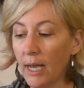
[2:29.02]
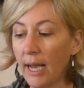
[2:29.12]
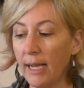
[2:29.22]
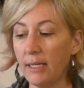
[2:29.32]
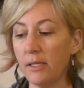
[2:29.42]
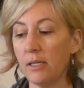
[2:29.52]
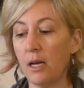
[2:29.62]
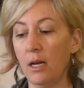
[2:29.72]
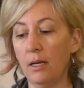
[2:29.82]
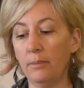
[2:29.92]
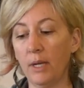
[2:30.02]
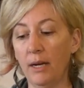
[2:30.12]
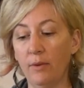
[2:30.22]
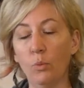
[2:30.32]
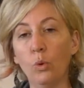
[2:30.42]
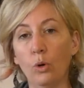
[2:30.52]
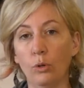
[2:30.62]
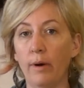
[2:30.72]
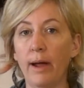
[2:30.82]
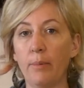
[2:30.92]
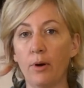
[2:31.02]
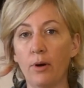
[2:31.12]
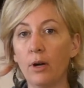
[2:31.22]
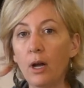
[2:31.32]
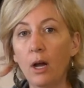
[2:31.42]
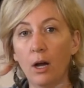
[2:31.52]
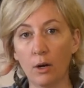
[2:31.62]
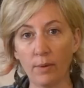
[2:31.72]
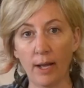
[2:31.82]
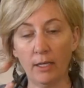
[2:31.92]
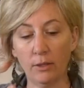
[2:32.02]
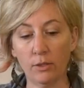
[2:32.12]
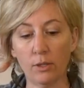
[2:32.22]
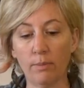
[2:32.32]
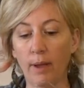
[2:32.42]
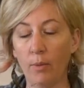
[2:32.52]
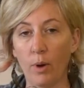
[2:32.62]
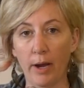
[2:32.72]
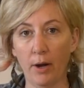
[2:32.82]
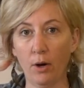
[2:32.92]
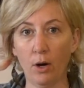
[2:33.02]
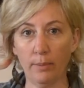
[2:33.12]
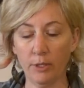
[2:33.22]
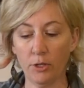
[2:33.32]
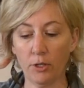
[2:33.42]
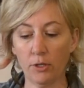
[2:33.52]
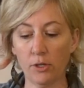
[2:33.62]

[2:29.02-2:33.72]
as um, kind of a wool grabber around my wire armature.